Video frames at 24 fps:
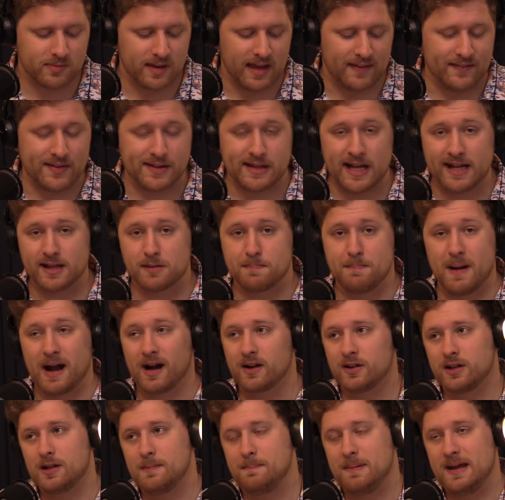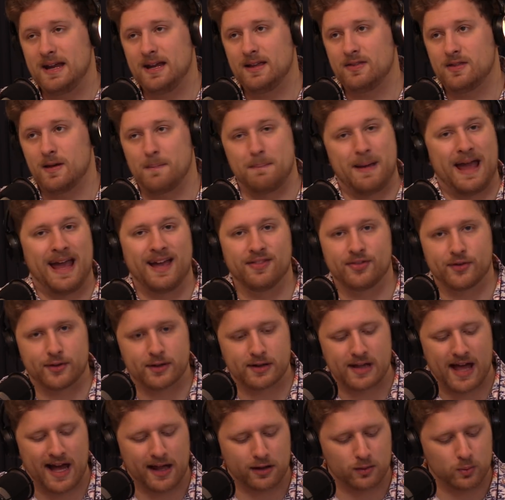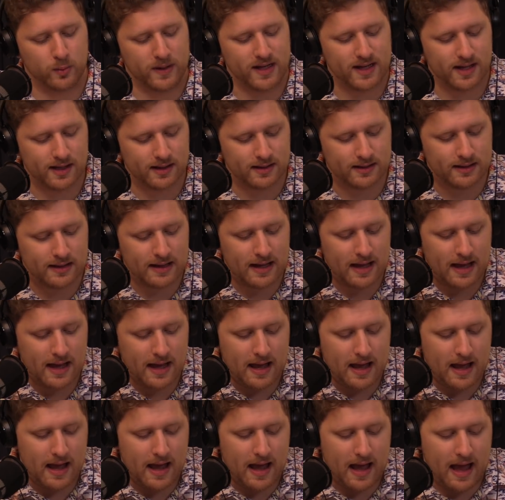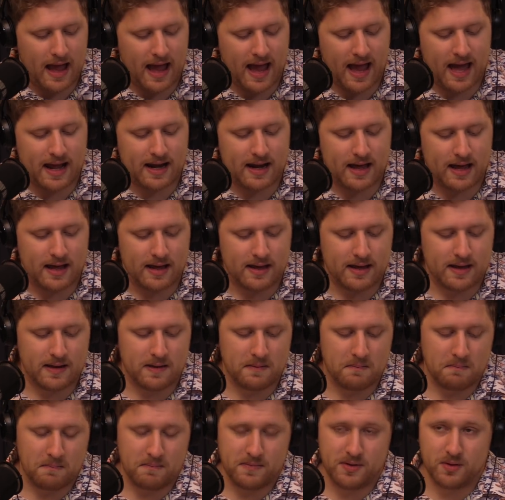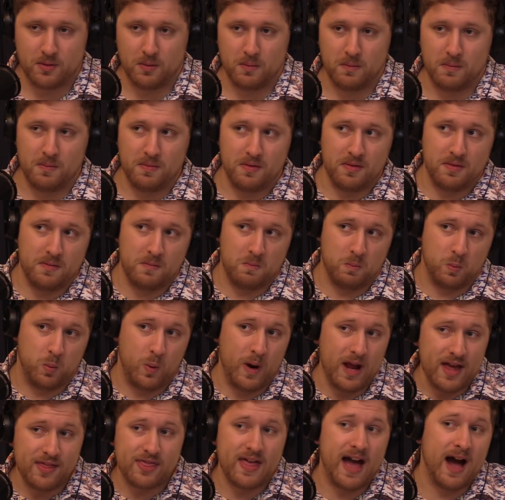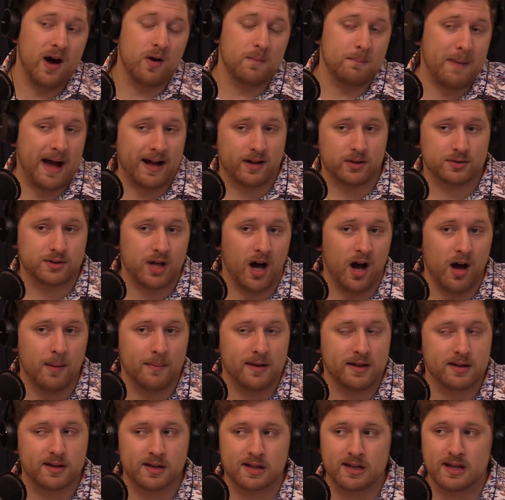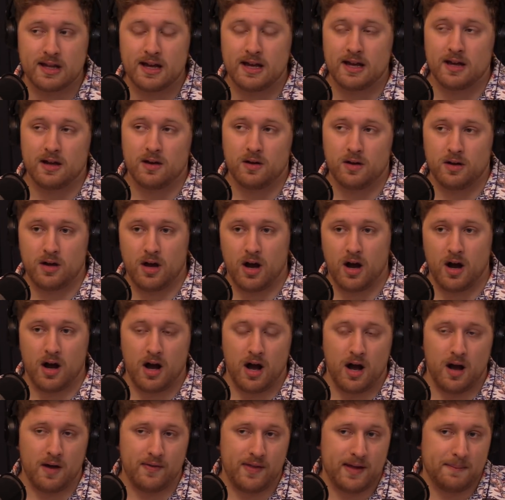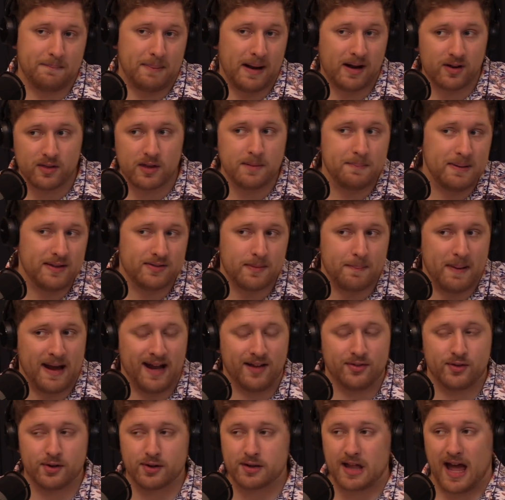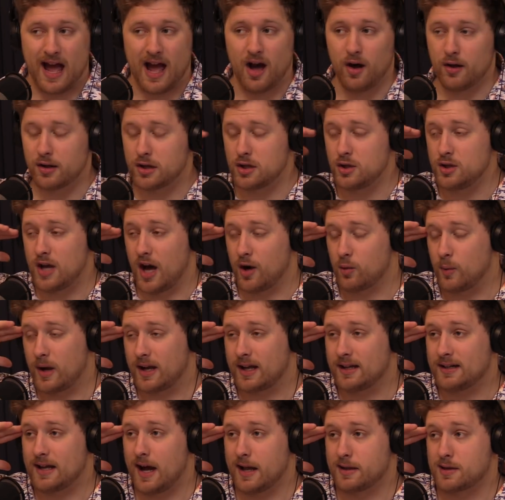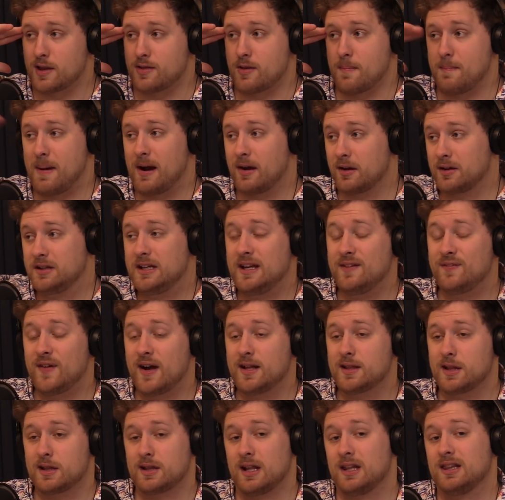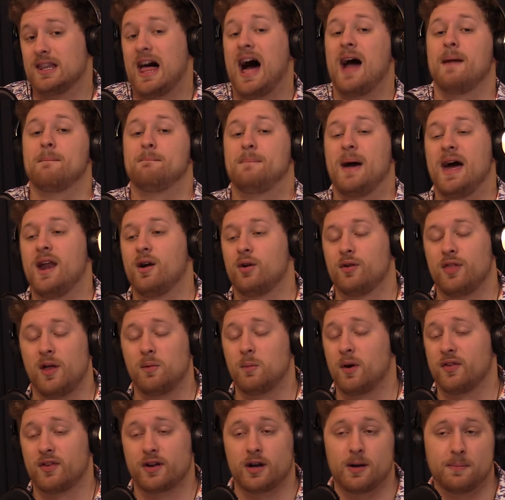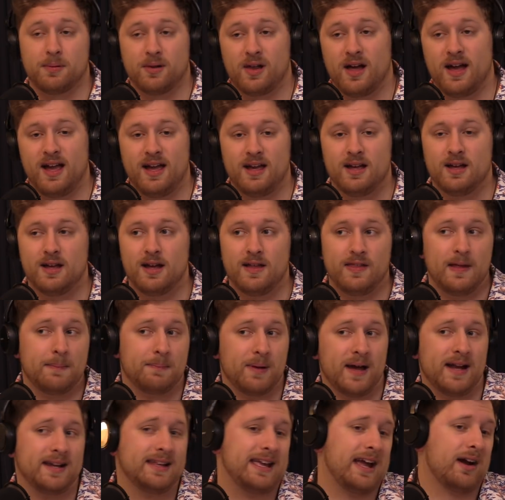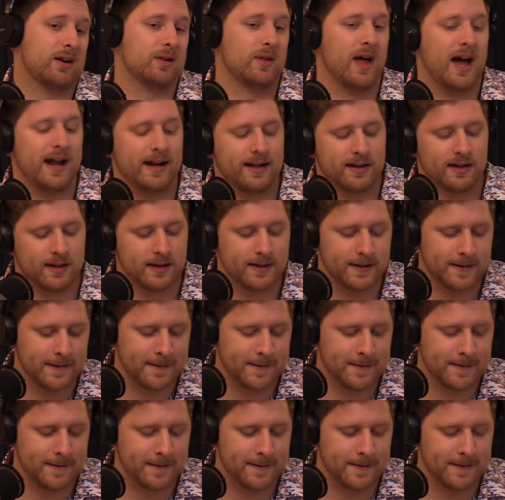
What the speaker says: And the Saints barely beat the Panthers last week. And, you know, without Michael Thomas, they barely beat the Panthers. I also got to recognize that the Bears defense is a lot better than what they're going to play. They played in Carolina.